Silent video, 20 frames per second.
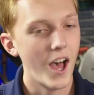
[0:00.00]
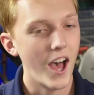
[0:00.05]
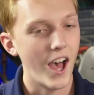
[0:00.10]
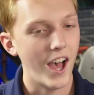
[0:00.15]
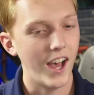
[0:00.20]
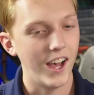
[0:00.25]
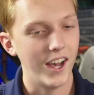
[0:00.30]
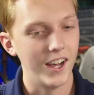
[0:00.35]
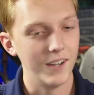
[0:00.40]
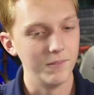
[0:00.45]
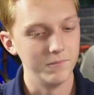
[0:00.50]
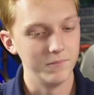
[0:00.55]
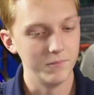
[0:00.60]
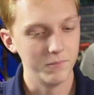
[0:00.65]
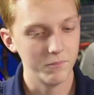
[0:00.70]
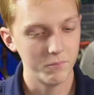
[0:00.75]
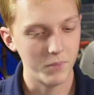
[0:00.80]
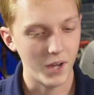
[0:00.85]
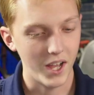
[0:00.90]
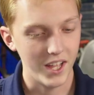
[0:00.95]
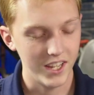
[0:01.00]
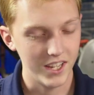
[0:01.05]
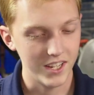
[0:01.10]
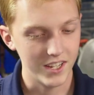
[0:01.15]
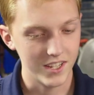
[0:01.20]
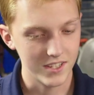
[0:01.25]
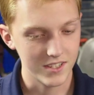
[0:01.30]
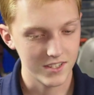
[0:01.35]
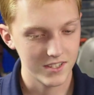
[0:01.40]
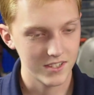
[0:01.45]
But it
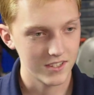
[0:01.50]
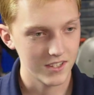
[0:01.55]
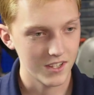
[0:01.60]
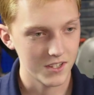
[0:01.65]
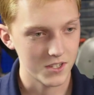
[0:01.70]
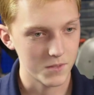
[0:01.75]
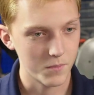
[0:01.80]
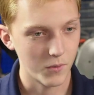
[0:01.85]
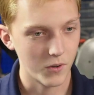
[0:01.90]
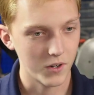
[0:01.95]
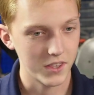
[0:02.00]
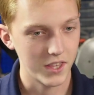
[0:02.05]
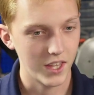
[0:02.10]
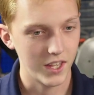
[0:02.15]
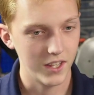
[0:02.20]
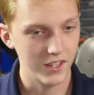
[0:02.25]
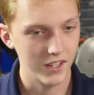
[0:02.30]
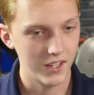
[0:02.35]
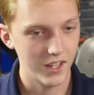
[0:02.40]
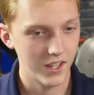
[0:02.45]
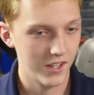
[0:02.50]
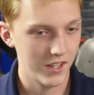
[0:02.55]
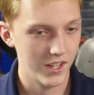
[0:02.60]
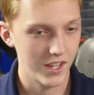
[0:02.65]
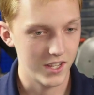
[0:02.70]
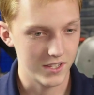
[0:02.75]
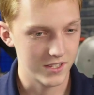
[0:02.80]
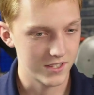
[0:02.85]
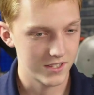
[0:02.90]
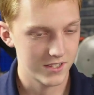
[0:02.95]
is a sport that
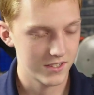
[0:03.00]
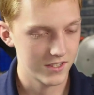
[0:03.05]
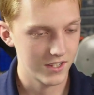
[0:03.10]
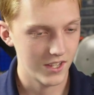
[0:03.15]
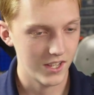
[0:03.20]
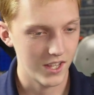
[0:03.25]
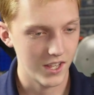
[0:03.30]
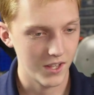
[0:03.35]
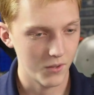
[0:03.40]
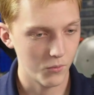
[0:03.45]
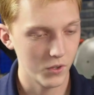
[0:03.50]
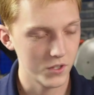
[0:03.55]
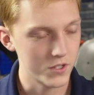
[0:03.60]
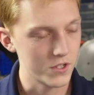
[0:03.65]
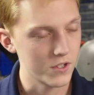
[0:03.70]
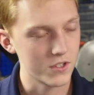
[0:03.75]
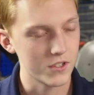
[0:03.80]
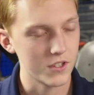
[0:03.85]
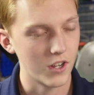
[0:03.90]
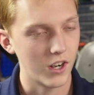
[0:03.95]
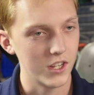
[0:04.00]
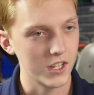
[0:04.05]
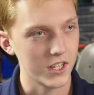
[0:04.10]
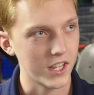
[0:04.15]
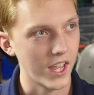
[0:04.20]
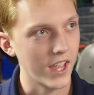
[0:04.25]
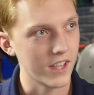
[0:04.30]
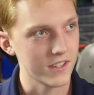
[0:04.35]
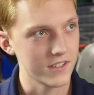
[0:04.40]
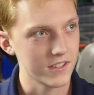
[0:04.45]
is, once you start, you
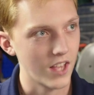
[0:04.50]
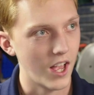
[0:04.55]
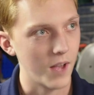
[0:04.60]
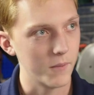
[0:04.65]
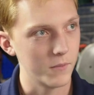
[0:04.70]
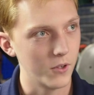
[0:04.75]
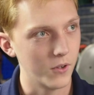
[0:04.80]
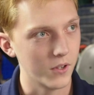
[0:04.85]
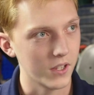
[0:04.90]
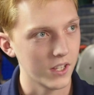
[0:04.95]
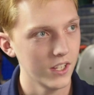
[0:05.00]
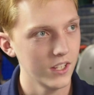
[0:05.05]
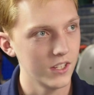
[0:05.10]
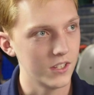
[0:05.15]
can't stop doing it.